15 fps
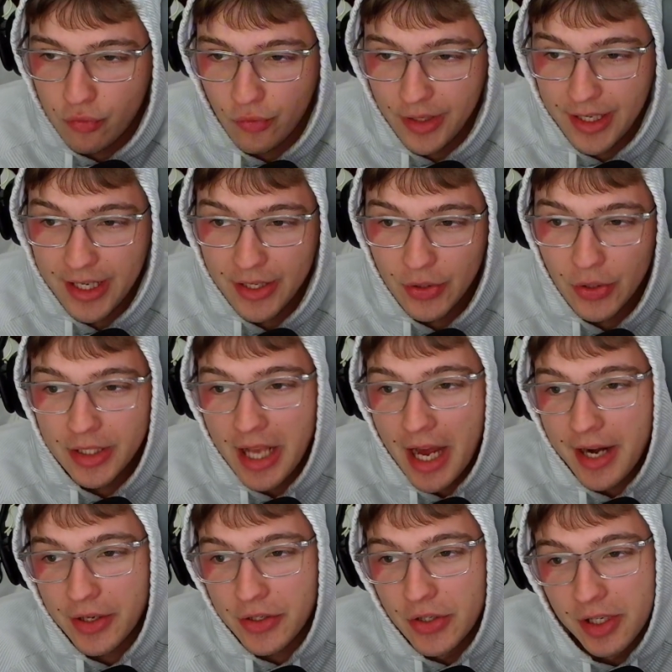And it looked kind
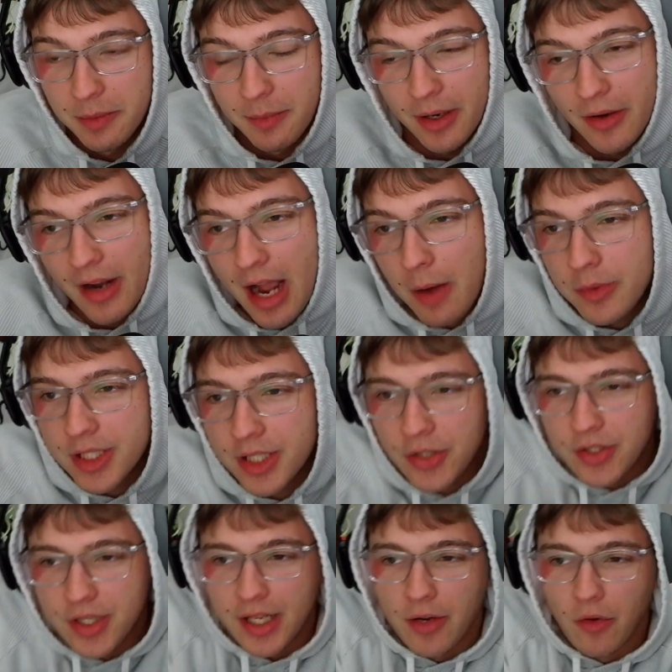of cooked, bro. I was going to use
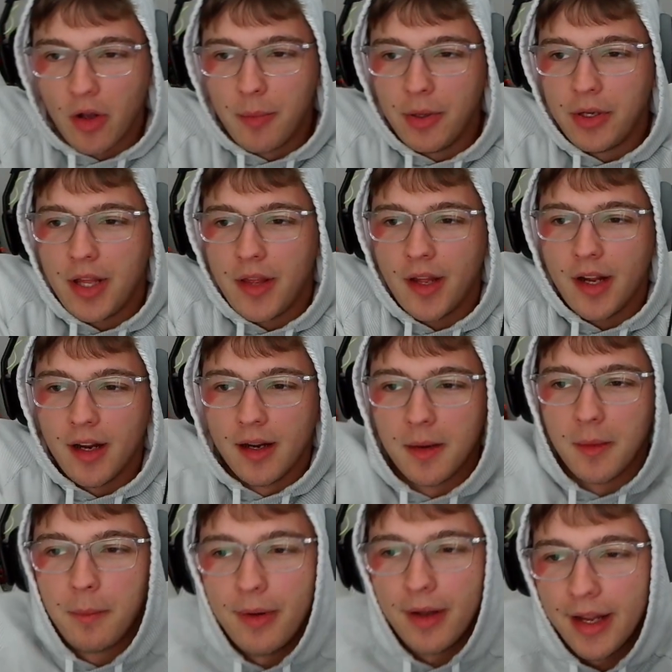the hero ability there,
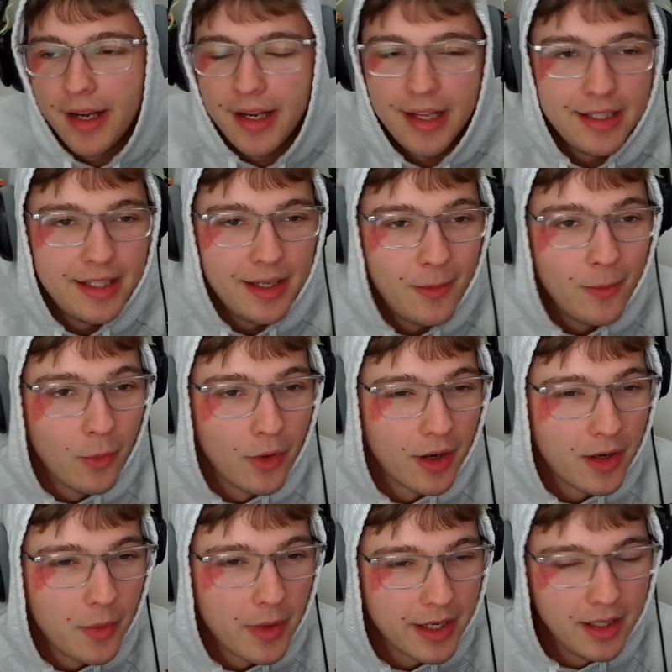but it didn't work
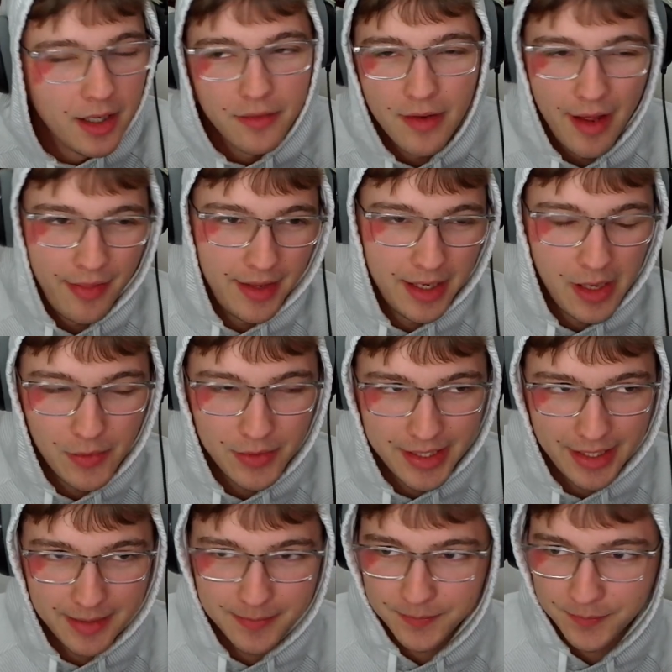quick enough. I think I was
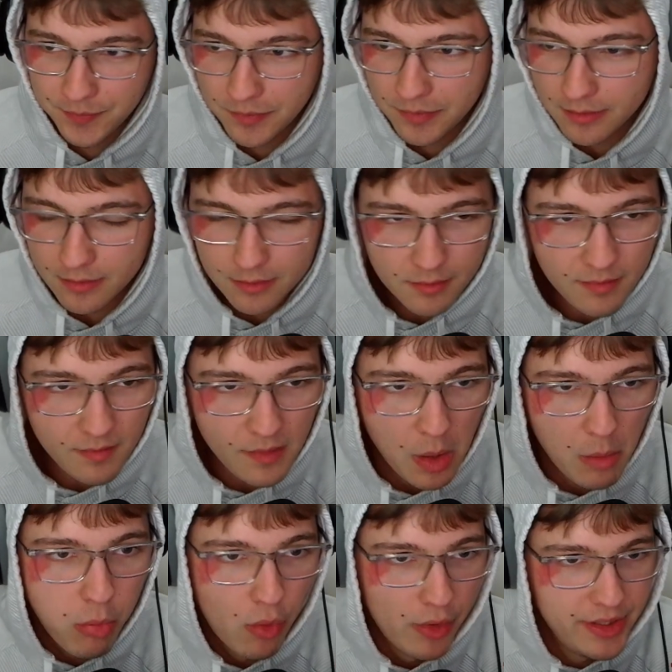like
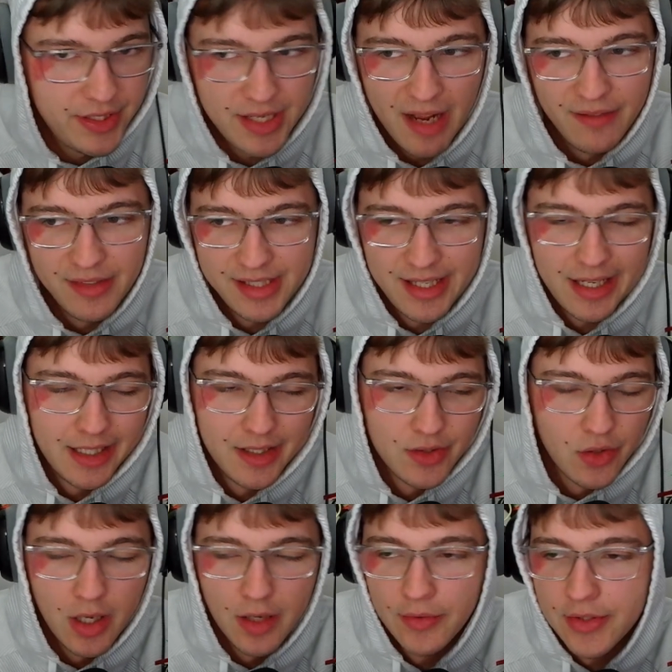0.7 seconds
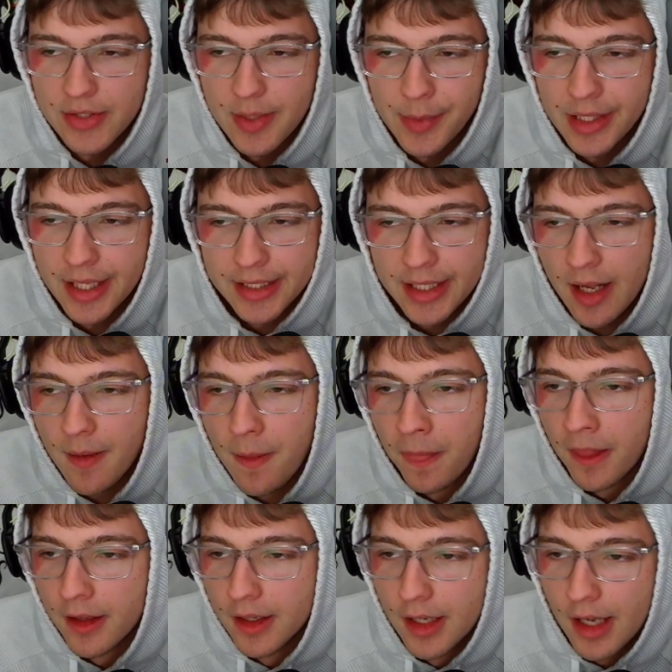off or something like that.
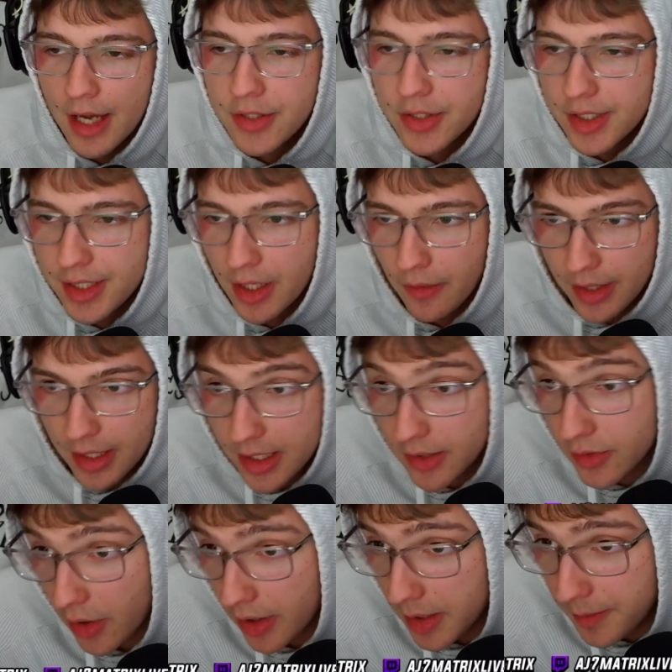As you can see already, he's
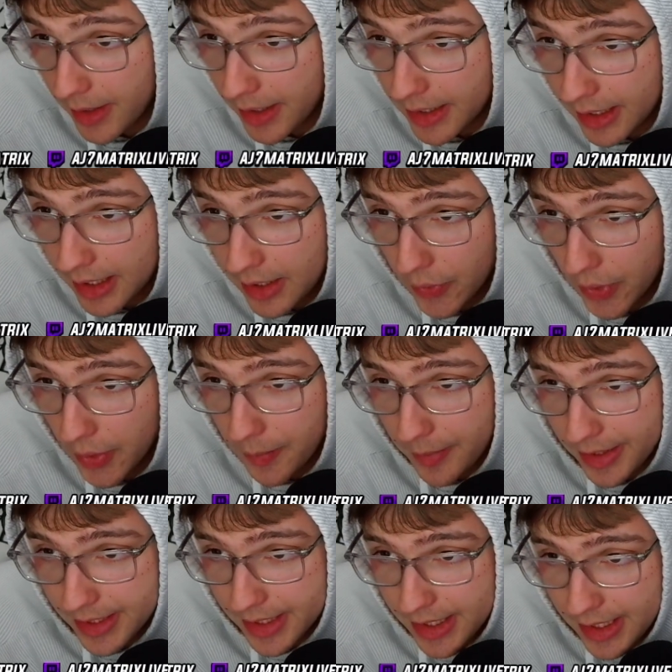already playing the hero
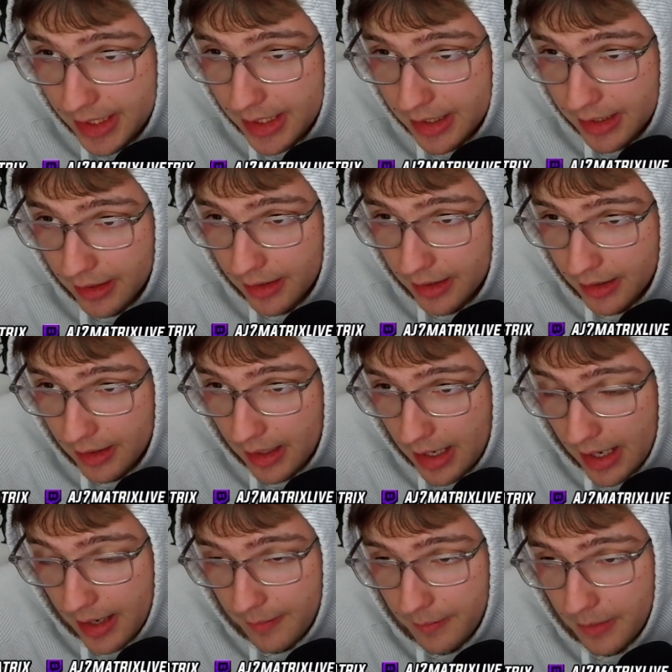Muskie,
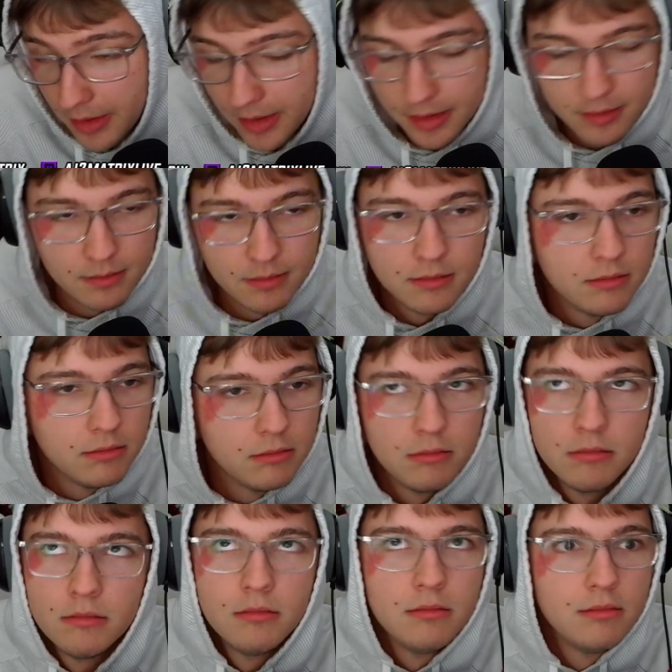or
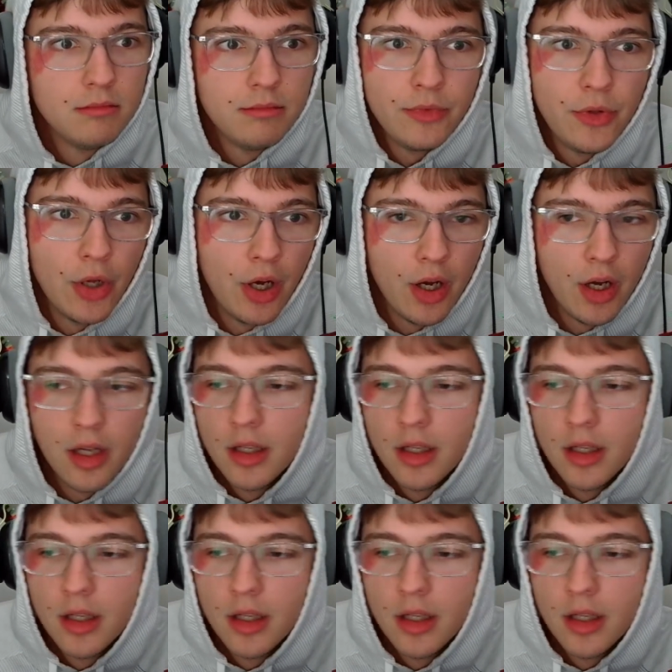duh.